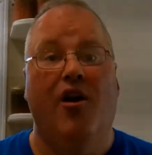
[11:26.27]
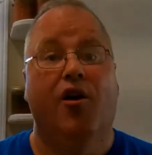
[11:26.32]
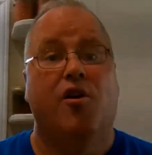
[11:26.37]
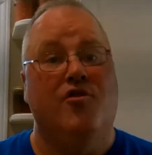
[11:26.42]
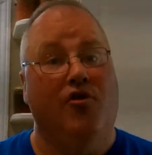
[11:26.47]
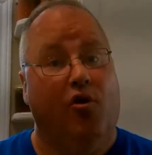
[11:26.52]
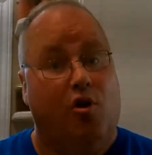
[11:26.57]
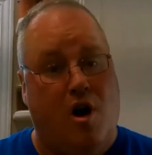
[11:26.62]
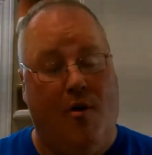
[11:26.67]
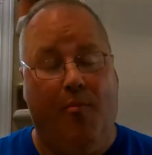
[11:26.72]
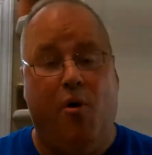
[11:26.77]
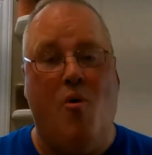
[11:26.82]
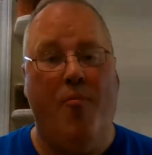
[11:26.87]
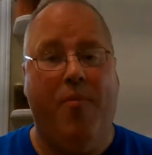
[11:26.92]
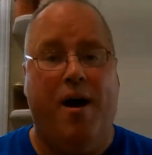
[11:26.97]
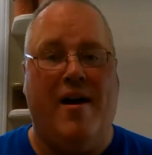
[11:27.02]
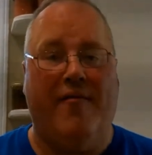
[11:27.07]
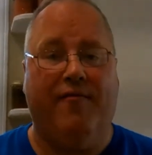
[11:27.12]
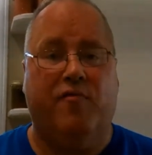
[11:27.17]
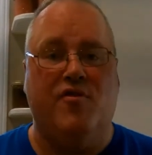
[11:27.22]
So come on
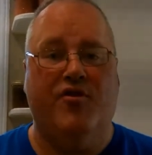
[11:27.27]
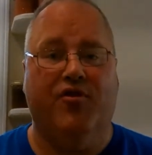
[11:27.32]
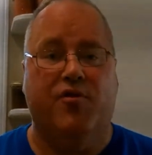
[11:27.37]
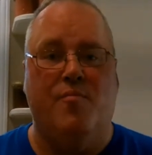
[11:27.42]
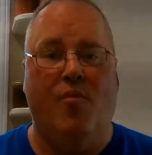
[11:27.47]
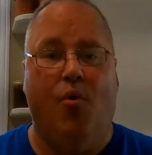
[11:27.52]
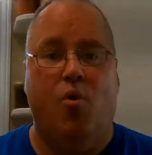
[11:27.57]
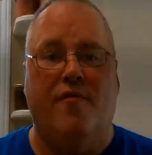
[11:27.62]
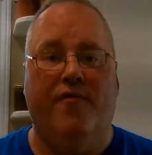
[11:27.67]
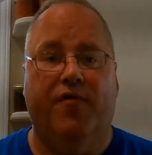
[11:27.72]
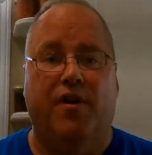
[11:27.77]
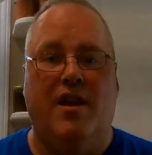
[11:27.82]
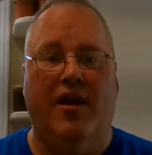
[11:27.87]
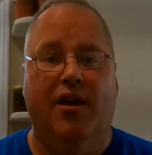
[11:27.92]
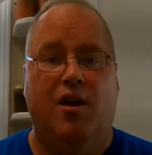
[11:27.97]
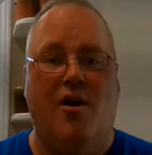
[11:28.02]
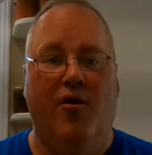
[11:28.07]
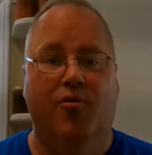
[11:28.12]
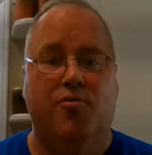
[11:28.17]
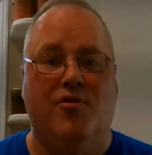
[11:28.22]
back for some more
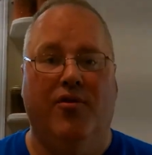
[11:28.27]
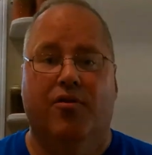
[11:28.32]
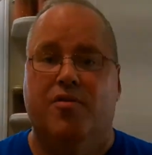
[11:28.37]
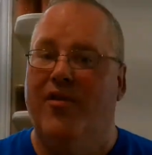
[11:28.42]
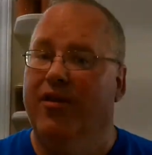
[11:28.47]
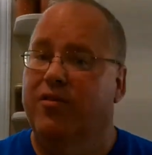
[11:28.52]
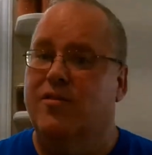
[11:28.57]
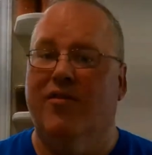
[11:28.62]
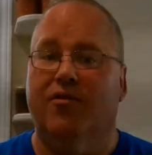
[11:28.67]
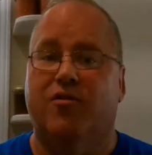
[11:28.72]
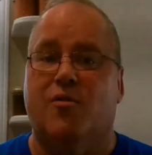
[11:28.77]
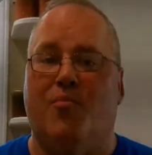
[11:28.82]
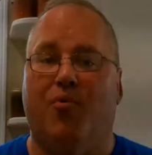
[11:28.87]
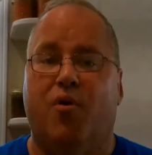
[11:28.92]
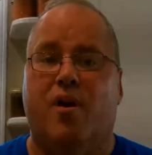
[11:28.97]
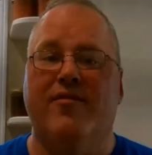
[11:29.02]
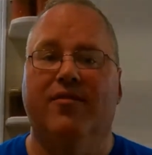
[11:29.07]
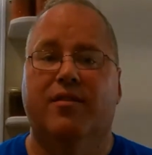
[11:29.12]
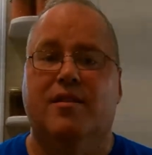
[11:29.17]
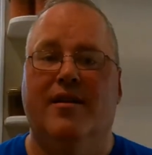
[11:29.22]
videos, and this is the
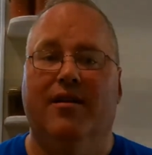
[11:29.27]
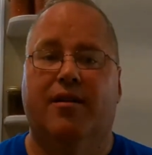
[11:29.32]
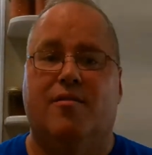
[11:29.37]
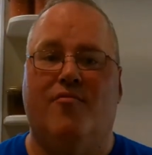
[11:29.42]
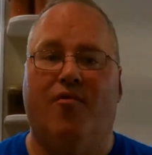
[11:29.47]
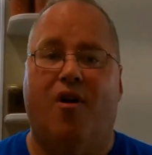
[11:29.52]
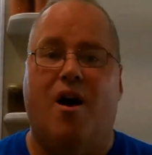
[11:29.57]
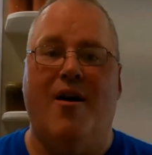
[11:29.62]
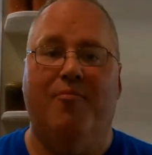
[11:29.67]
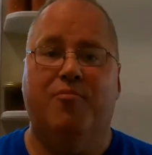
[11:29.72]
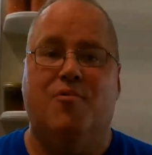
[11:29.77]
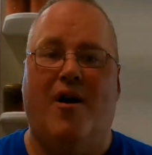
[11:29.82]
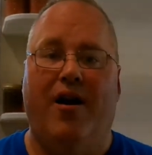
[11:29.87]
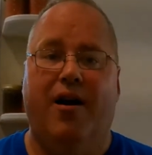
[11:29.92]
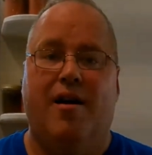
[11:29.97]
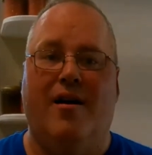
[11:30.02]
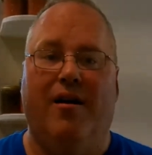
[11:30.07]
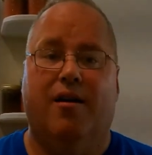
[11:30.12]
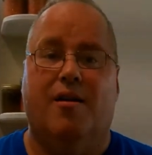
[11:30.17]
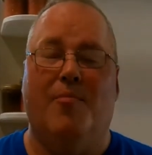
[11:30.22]
president of
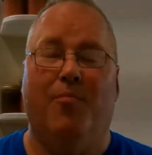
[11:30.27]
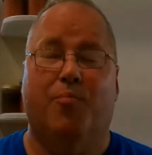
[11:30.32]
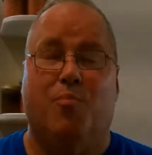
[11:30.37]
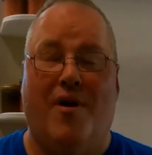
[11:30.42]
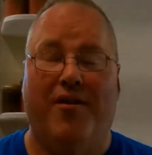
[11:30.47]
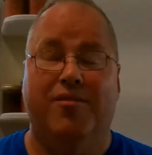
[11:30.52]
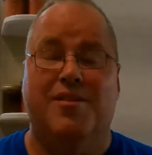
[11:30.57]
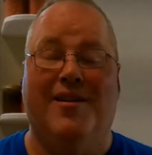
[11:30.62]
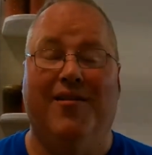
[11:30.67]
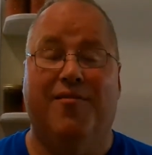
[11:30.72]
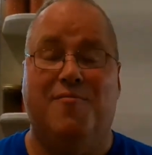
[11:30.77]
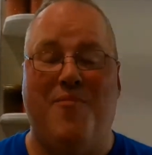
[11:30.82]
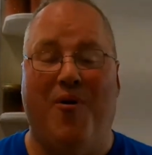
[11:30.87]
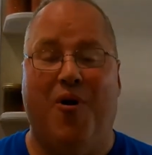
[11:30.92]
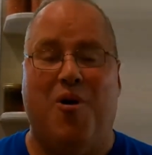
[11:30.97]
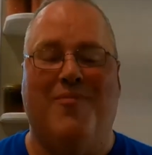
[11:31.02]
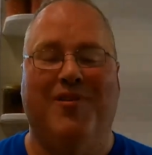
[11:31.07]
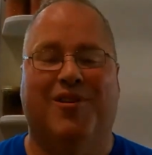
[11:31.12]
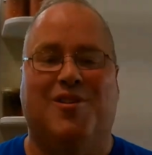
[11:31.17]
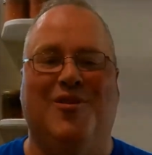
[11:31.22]

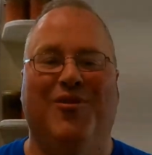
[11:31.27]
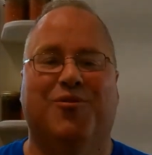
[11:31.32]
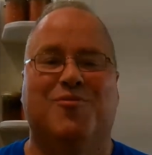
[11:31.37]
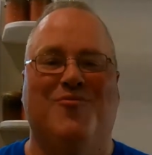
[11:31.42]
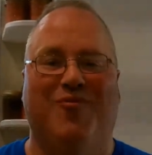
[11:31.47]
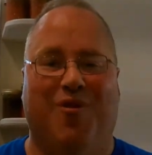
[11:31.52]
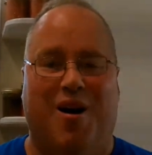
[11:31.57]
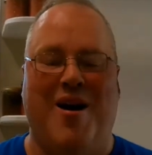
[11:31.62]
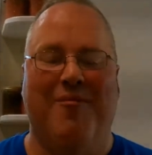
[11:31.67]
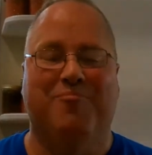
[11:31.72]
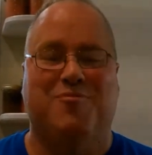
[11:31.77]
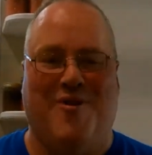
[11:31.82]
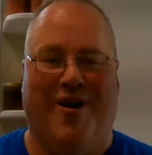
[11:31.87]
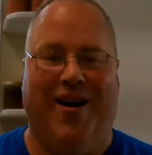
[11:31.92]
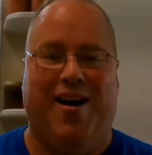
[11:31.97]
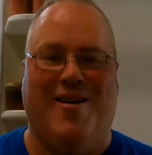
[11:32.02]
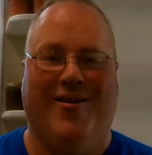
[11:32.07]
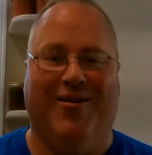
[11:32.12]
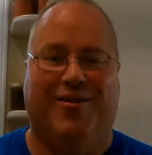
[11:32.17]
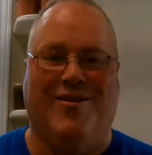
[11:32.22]
Barbecue, Rob
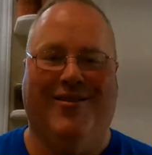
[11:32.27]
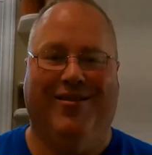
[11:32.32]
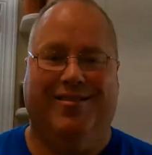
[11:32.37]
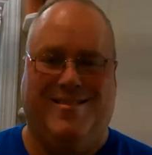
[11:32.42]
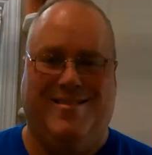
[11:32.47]
Crowder.